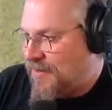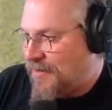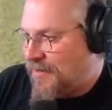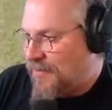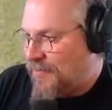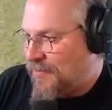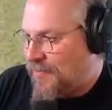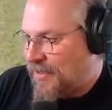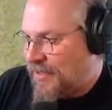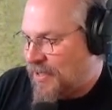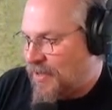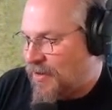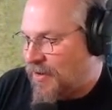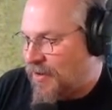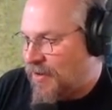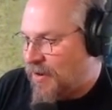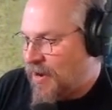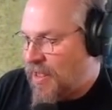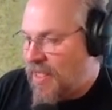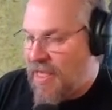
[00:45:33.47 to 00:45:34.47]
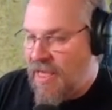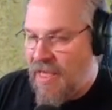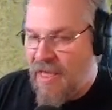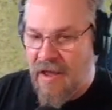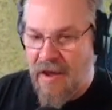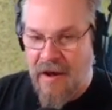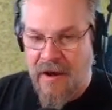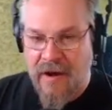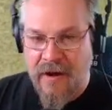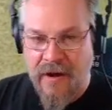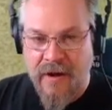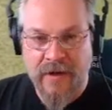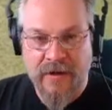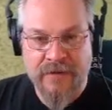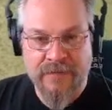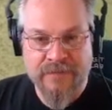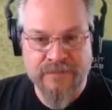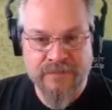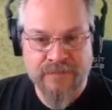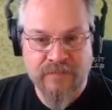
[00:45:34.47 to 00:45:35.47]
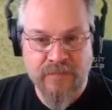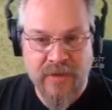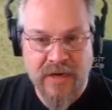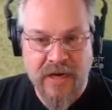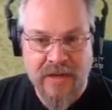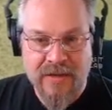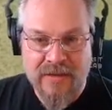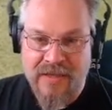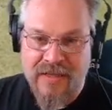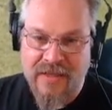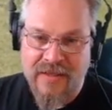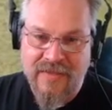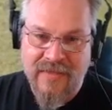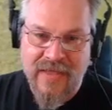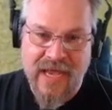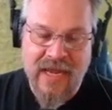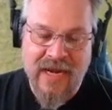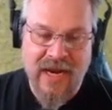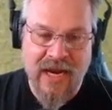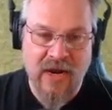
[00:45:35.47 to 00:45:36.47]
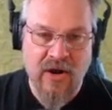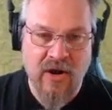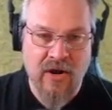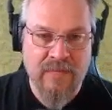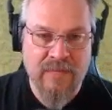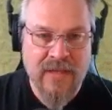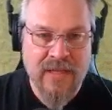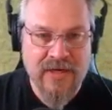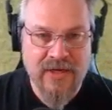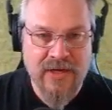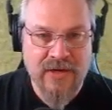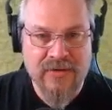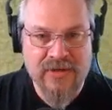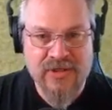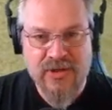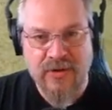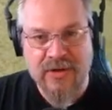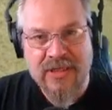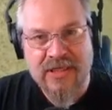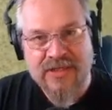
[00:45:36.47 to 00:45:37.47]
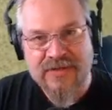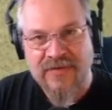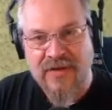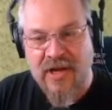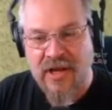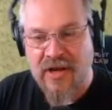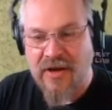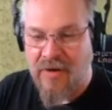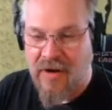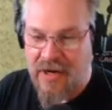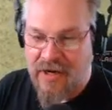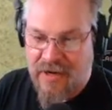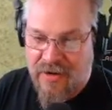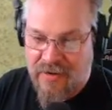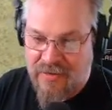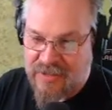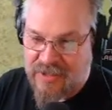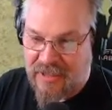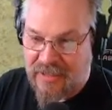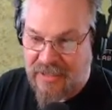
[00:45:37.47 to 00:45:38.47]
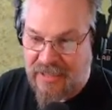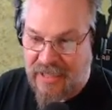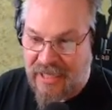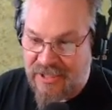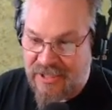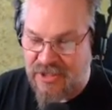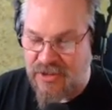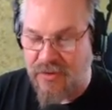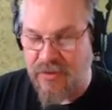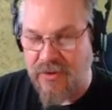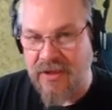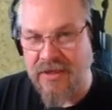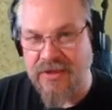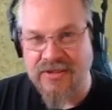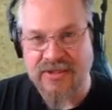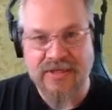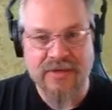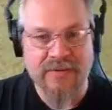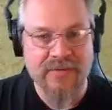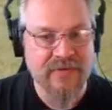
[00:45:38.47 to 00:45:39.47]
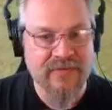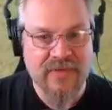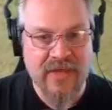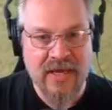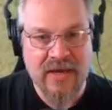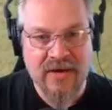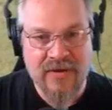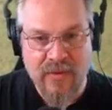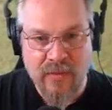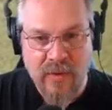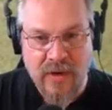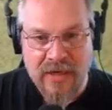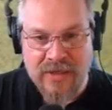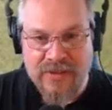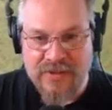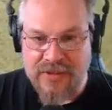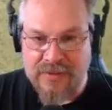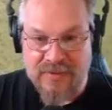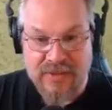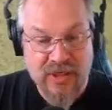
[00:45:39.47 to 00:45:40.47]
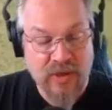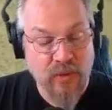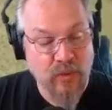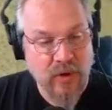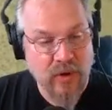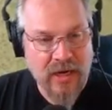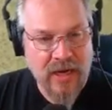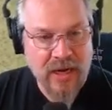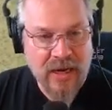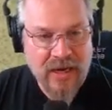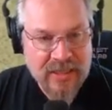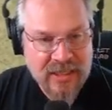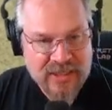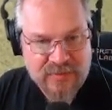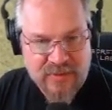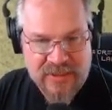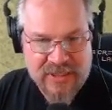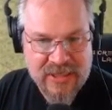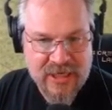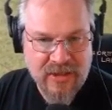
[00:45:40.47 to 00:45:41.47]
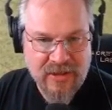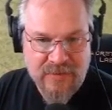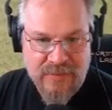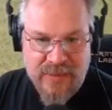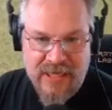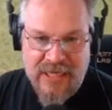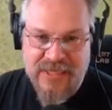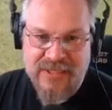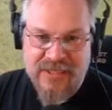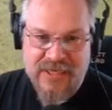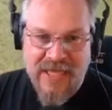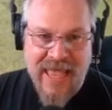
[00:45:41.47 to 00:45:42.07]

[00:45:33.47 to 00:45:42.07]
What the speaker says: what they are. But other than that, I hope that you enjoyed this video. I know it's a lot shorter than some of the other ones. I'm still working on this particular piece.